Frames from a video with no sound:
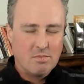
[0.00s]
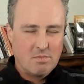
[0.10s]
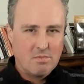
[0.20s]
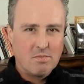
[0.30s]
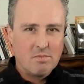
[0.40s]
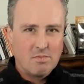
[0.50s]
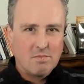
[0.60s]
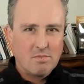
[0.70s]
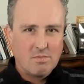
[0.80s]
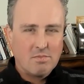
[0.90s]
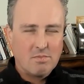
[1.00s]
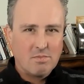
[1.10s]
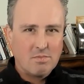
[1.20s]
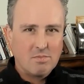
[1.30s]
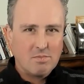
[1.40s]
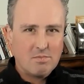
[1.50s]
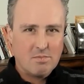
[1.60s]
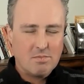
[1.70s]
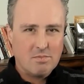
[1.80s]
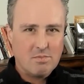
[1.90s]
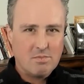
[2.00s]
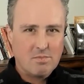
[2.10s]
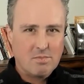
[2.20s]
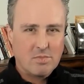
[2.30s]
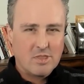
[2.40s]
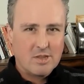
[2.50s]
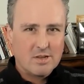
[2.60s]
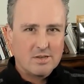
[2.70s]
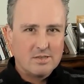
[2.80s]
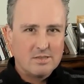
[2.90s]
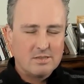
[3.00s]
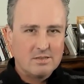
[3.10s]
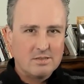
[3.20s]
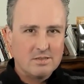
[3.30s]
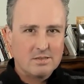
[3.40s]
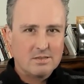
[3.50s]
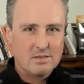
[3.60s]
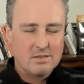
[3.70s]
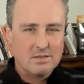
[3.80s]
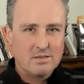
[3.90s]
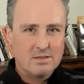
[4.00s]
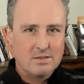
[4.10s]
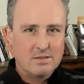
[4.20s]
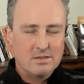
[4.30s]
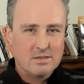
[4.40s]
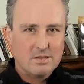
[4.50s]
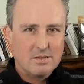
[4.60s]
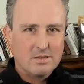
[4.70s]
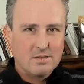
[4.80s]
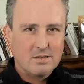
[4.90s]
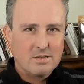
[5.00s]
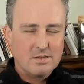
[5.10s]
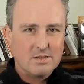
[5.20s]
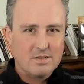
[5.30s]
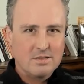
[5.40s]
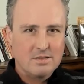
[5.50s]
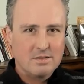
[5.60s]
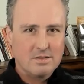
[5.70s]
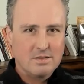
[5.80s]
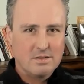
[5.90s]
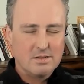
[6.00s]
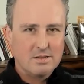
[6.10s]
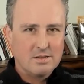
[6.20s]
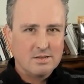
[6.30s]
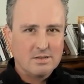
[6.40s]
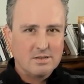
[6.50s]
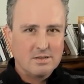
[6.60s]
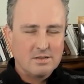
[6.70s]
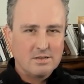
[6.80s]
This person isn't speaking.